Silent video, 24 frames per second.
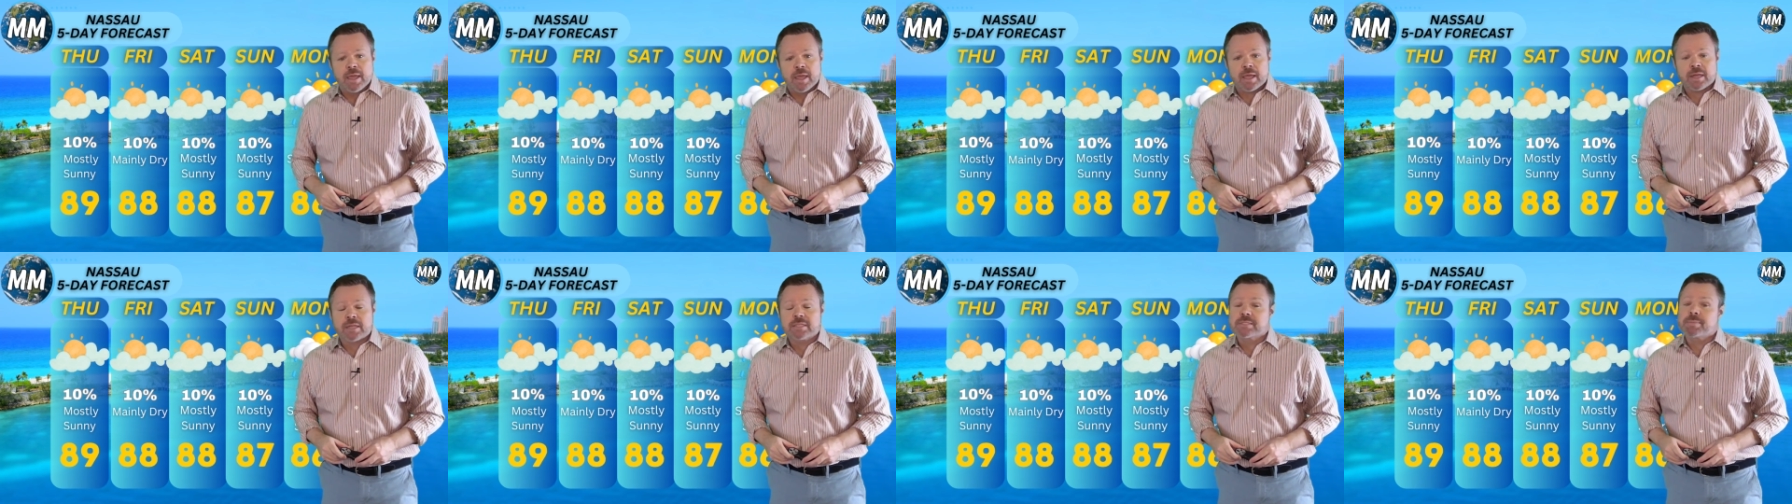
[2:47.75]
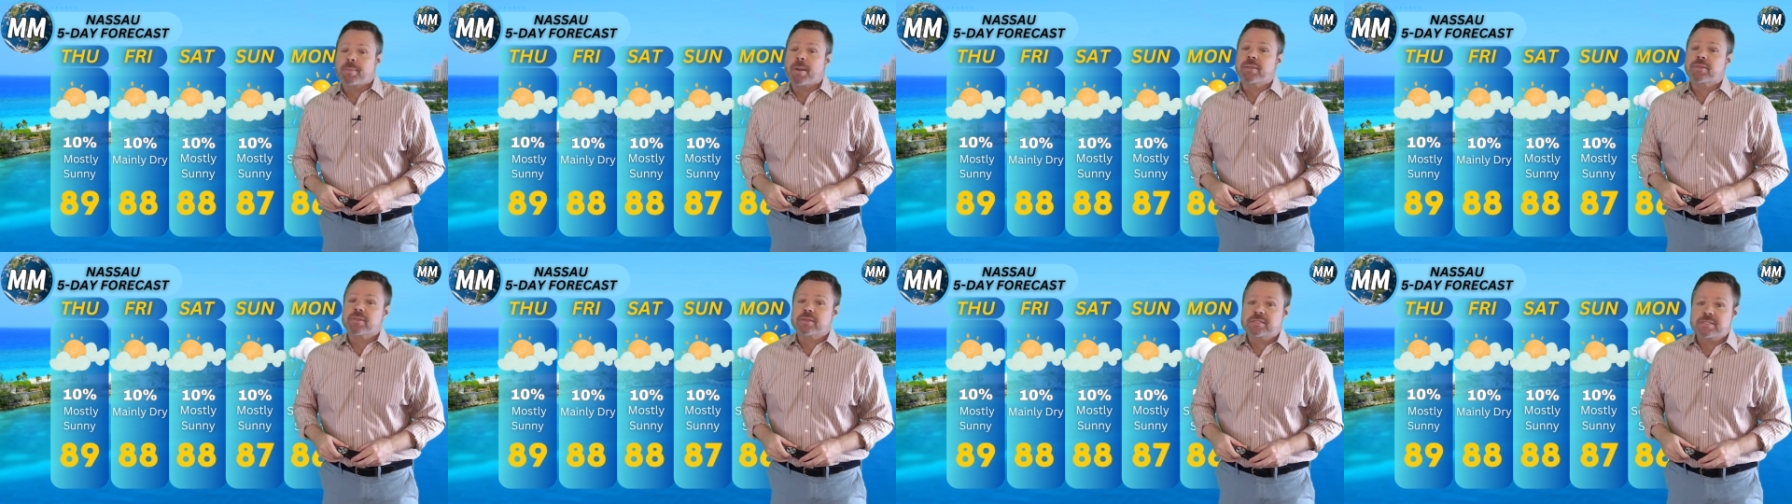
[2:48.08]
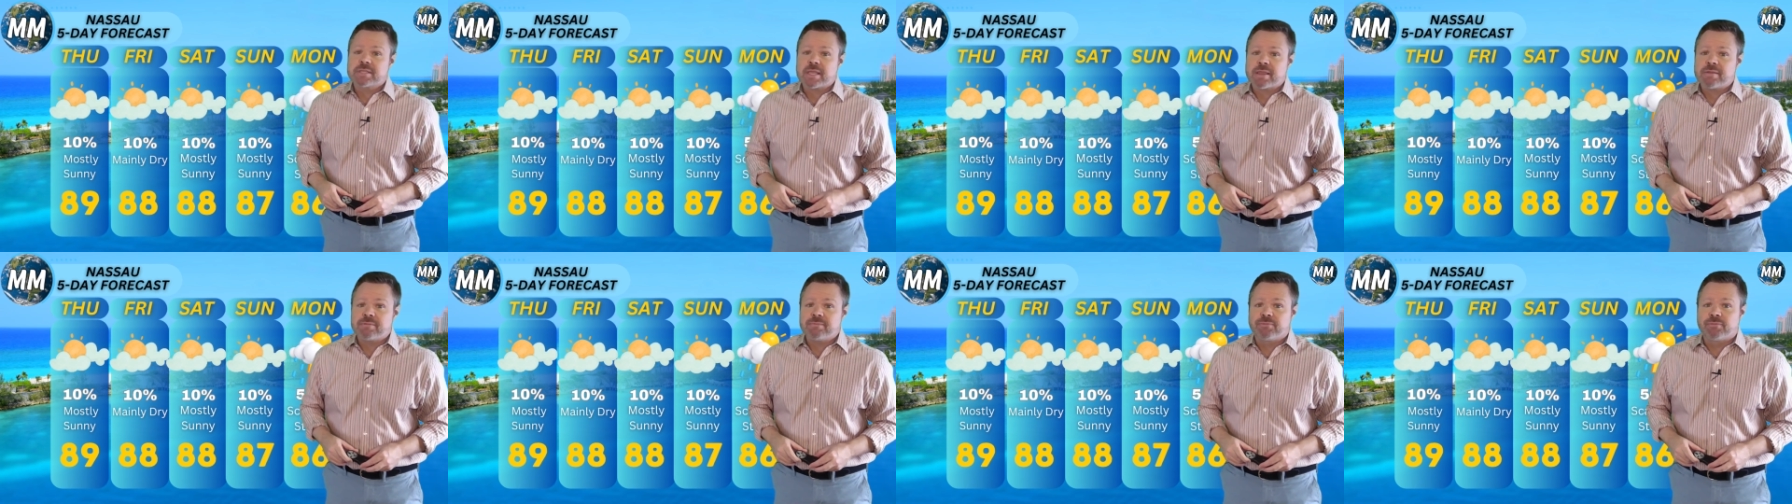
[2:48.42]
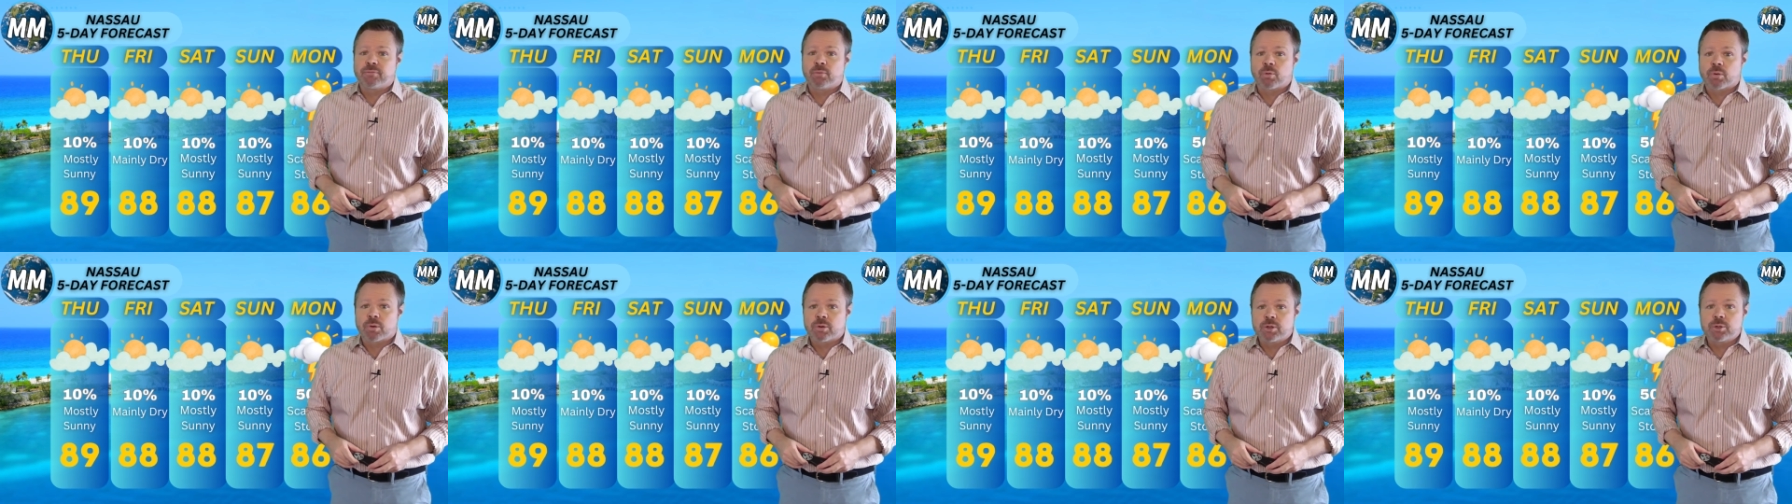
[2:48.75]
And it's about the same
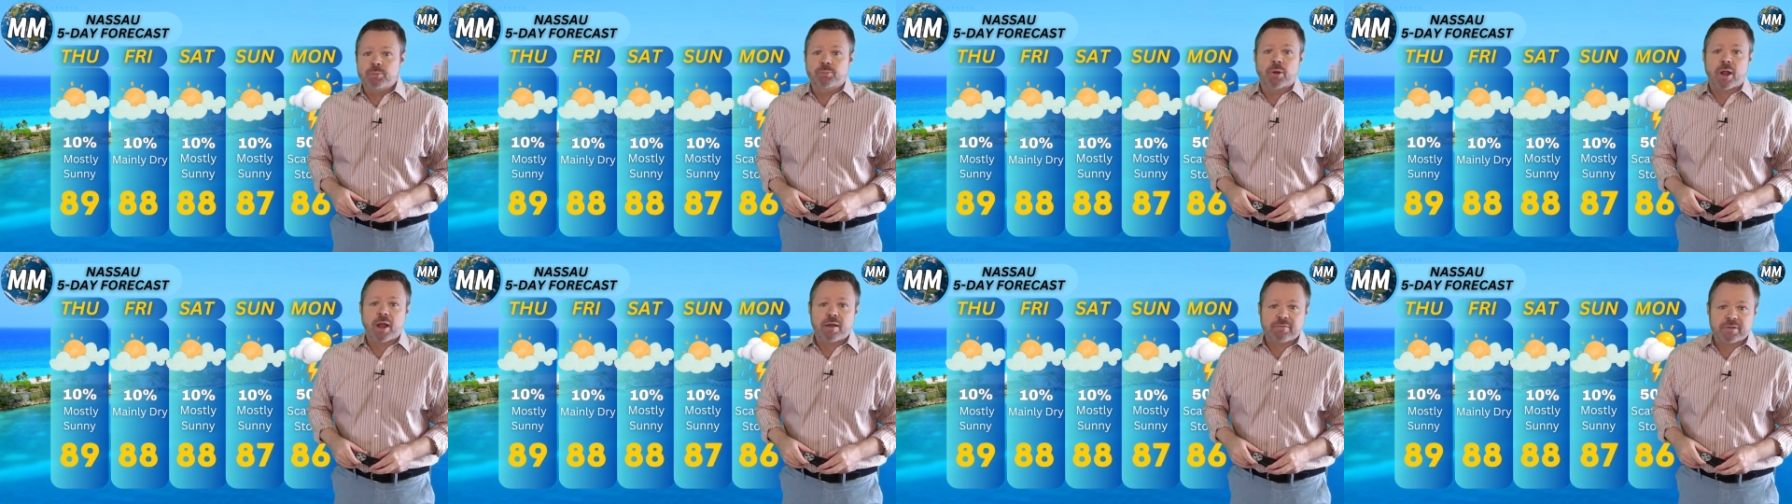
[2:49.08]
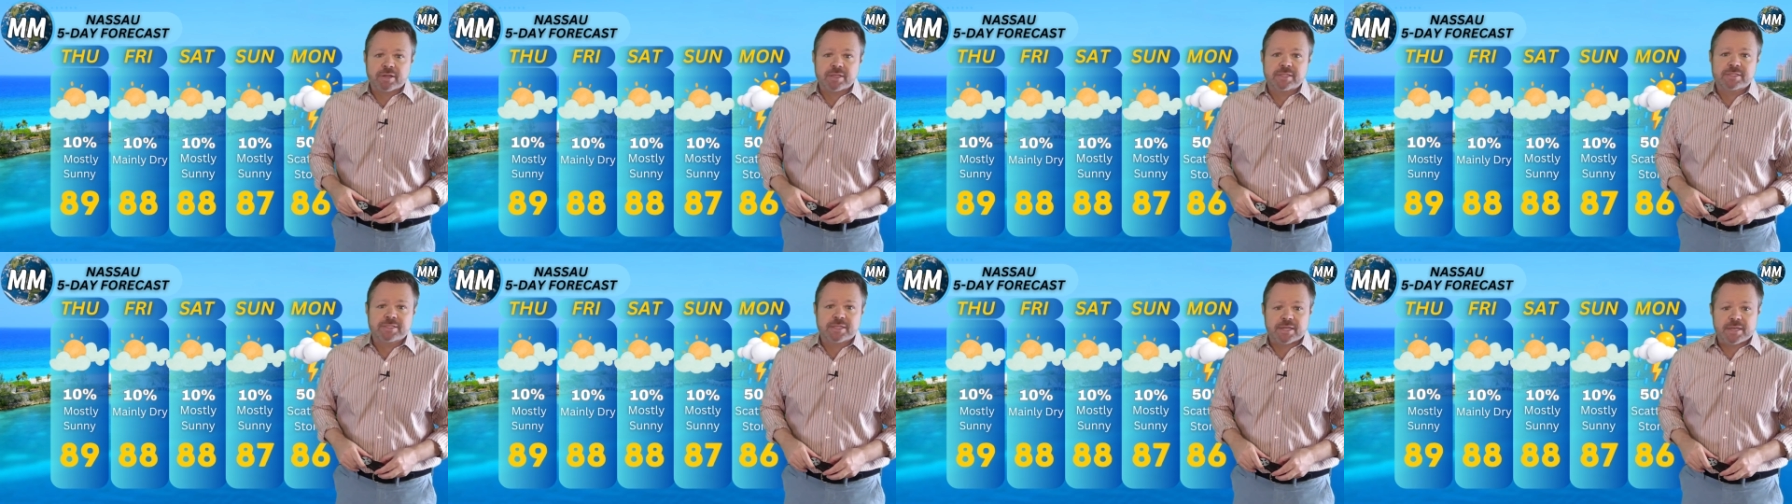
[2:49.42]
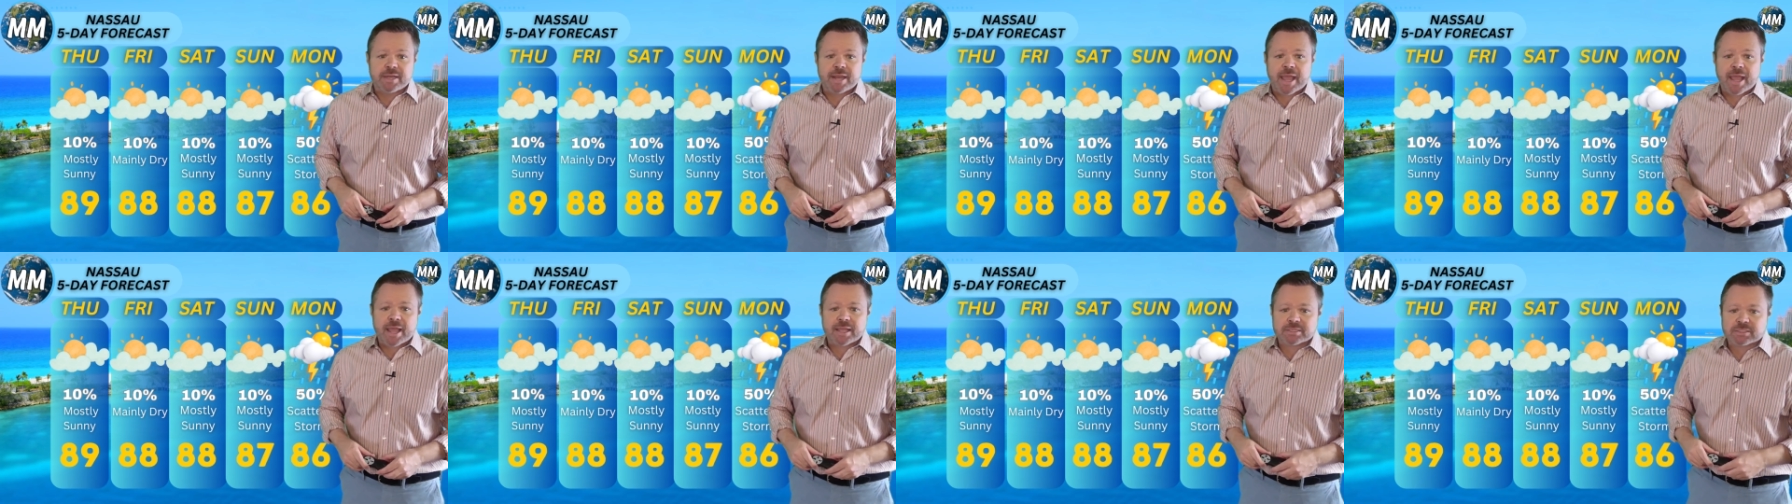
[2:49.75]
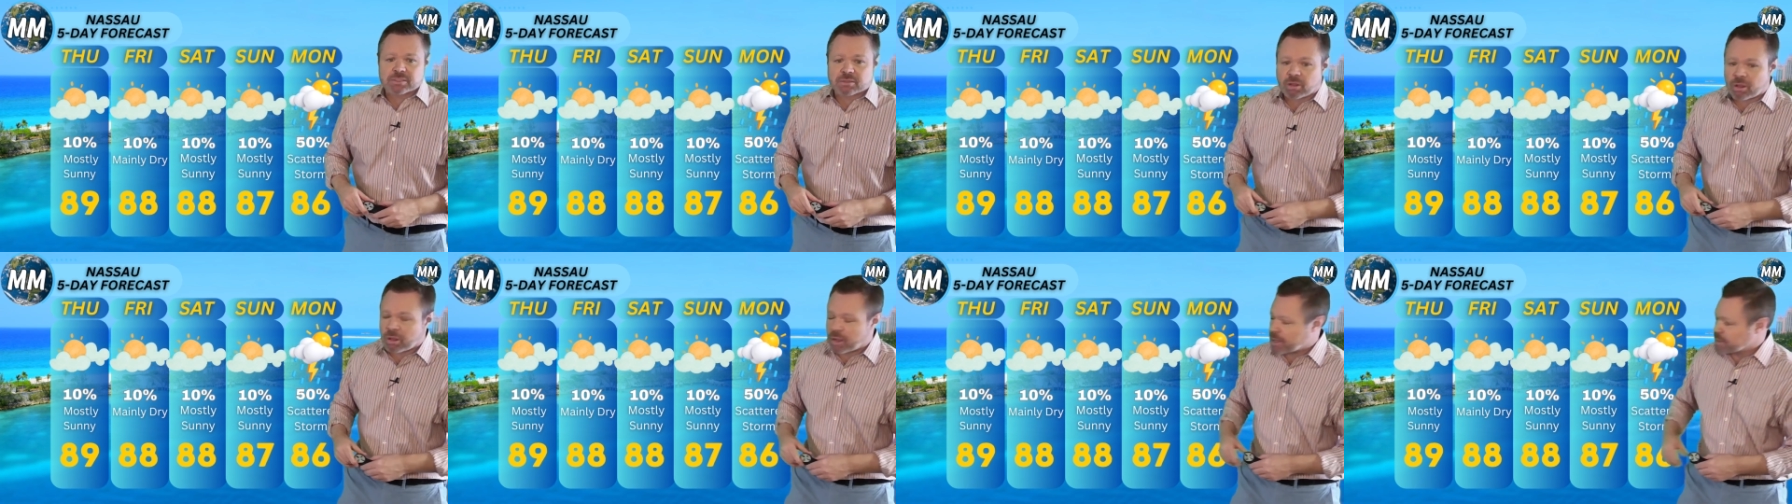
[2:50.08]
for New Providence and
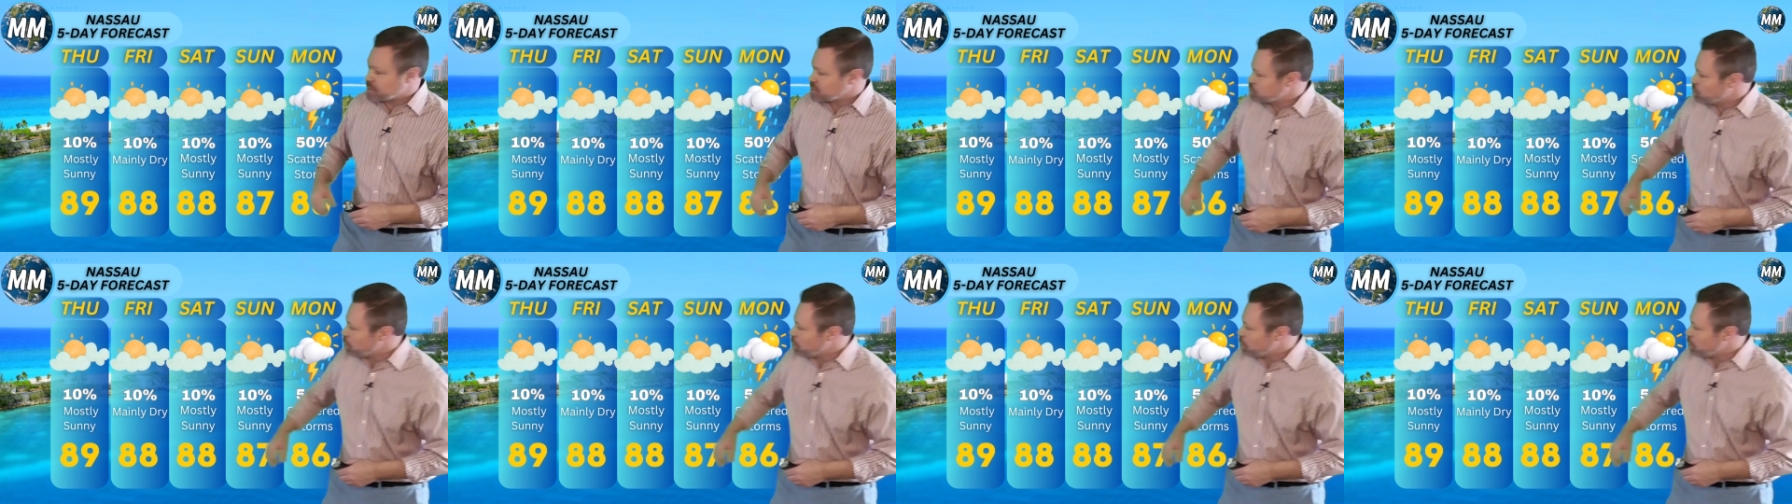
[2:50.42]
Nassau as